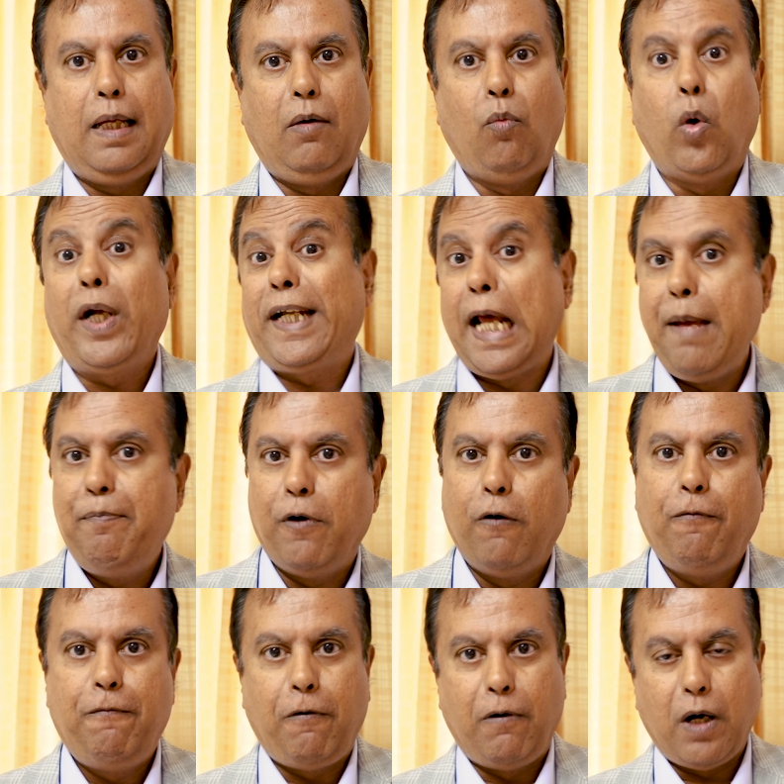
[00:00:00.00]
what type
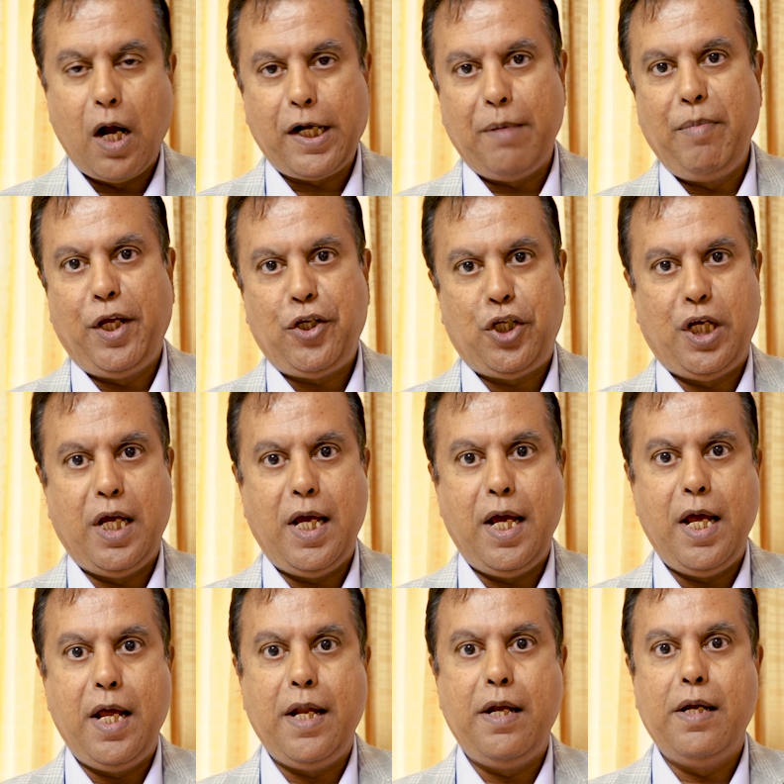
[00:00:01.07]
of
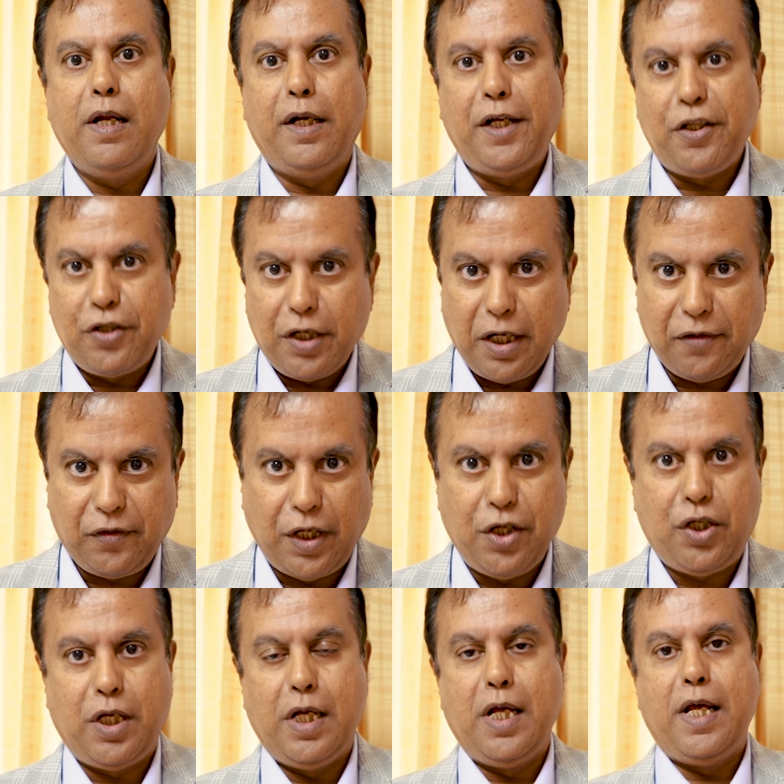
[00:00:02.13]
automation,
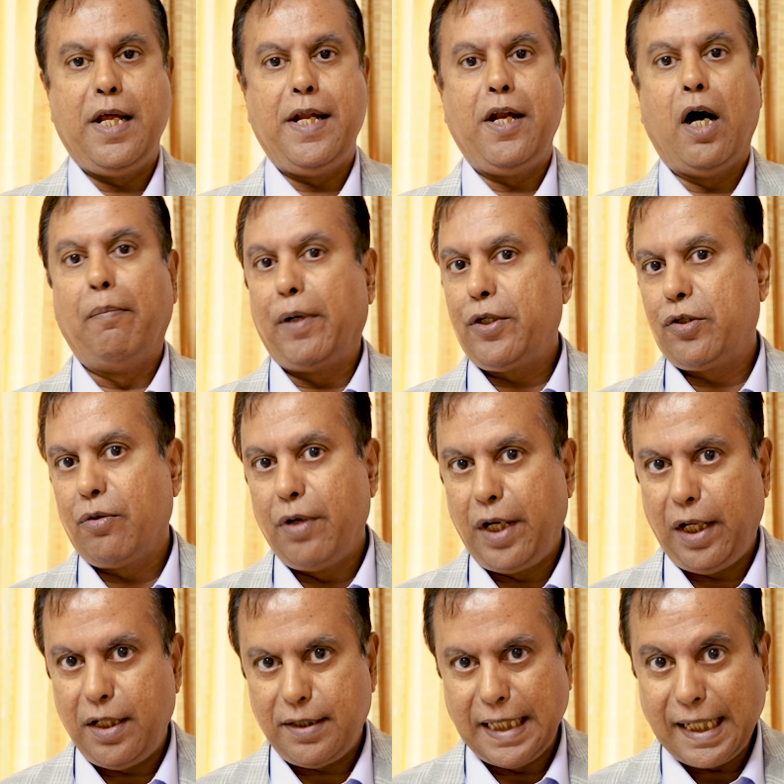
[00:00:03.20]
digitization
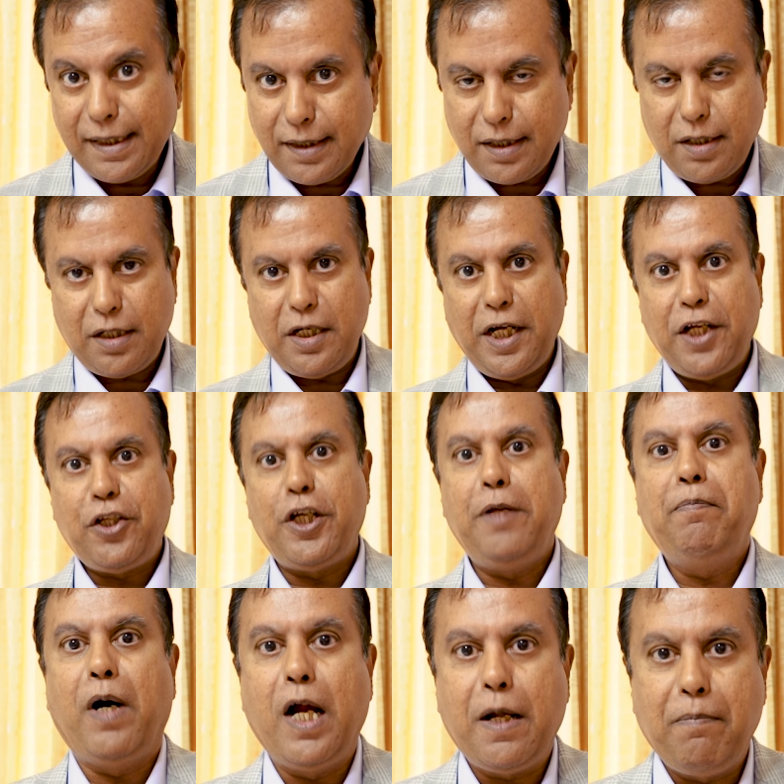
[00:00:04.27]
opportunities exist in each
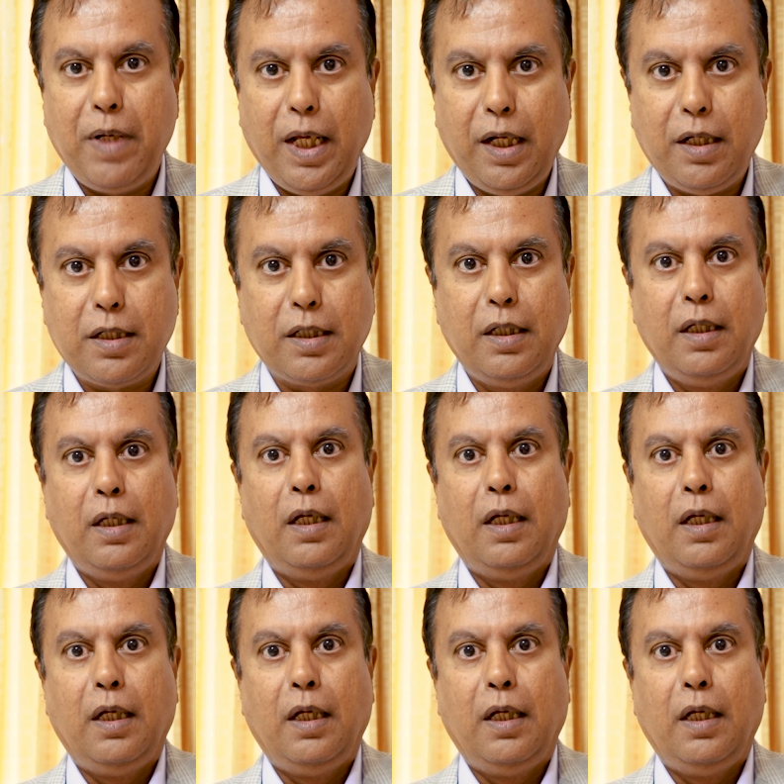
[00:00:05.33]
department,